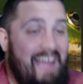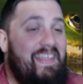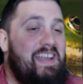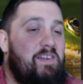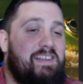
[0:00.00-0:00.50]

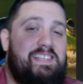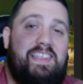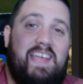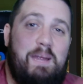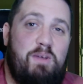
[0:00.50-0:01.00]
you can
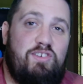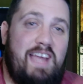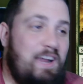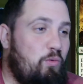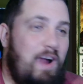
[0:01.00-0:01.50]
slam your
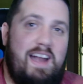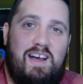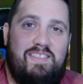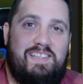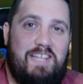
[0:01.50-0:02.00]
deck right on
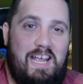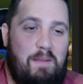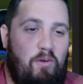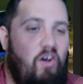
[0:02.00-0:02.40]
the table.